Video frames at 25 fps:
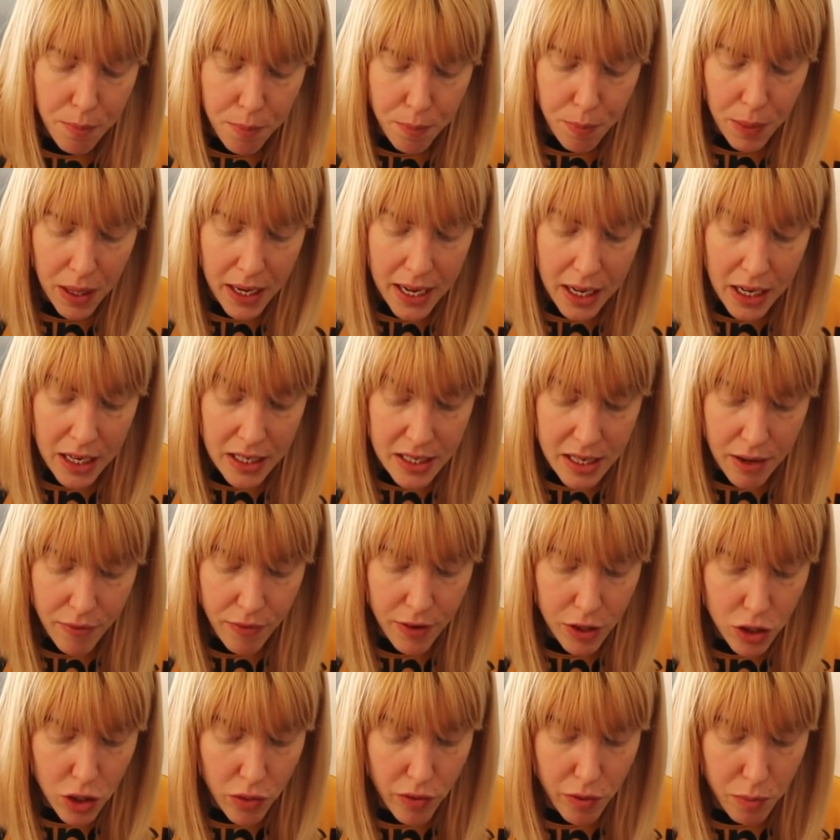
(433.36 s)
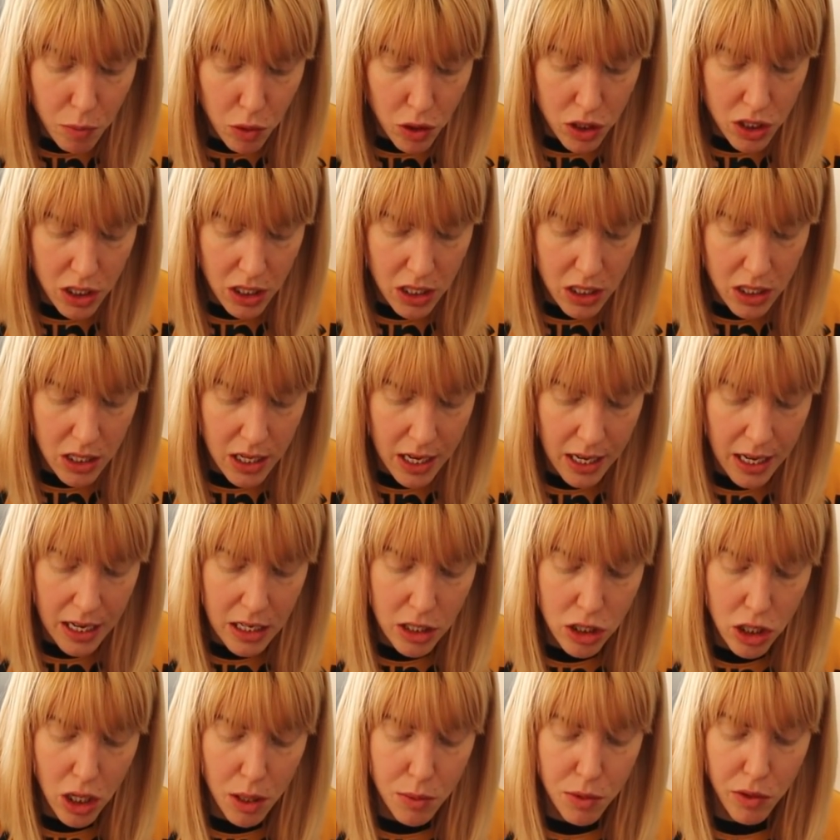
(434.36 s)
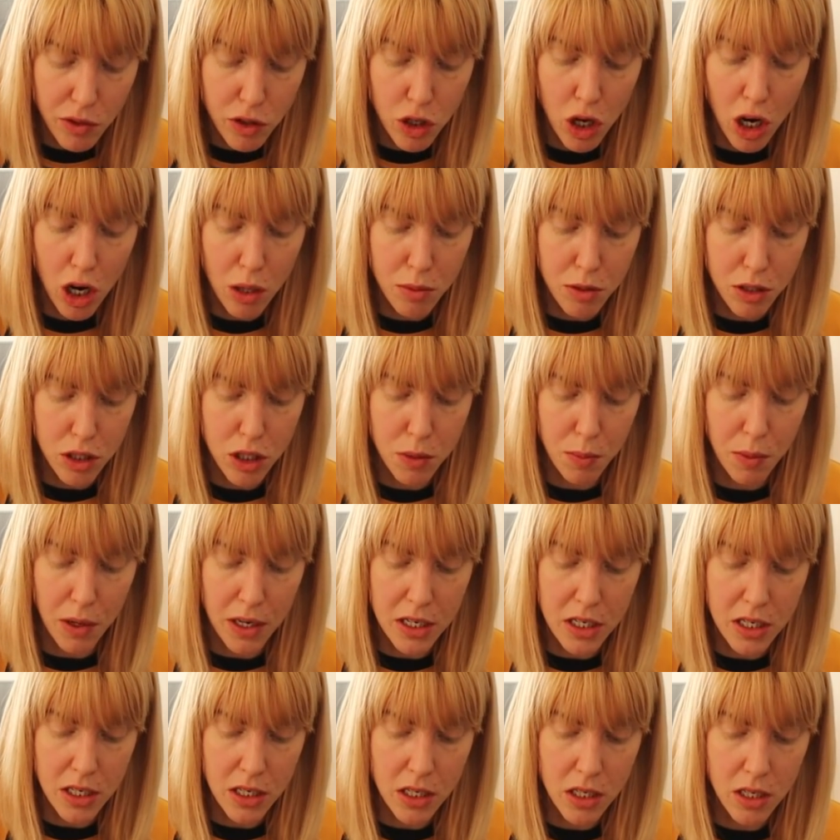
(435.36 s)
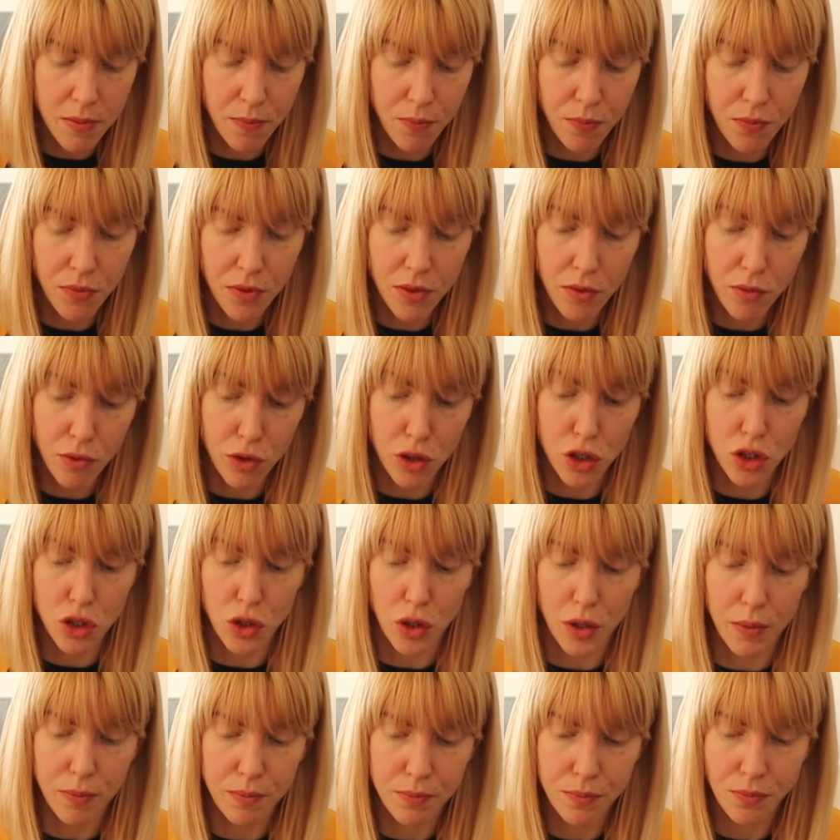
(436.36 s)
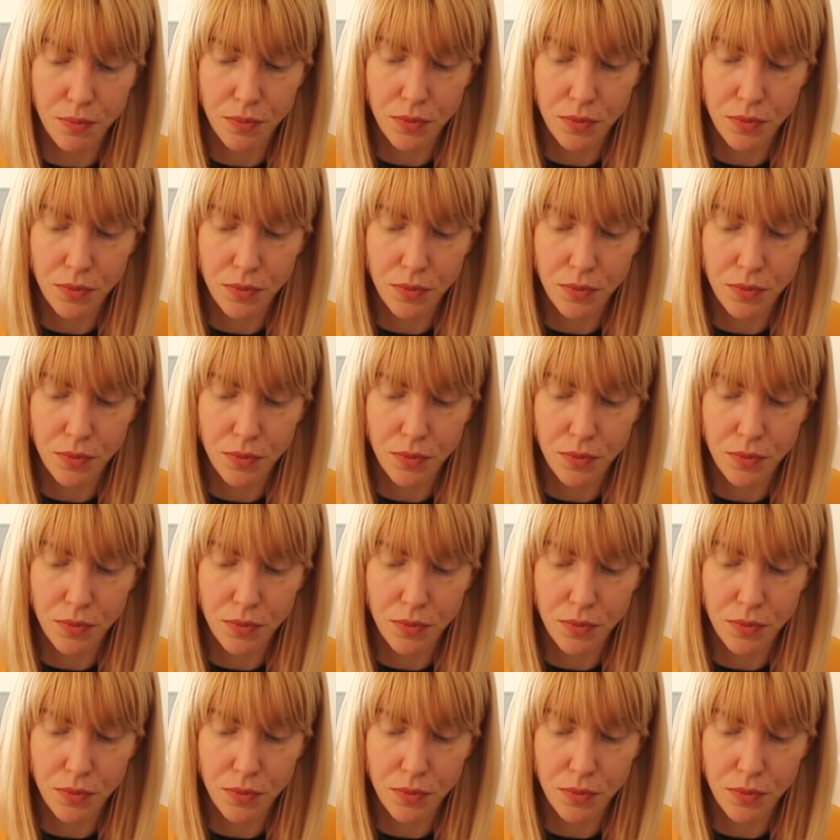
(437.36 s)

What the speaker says: But it could definitely do with more seasoning in terms of herbs and spices, for sure.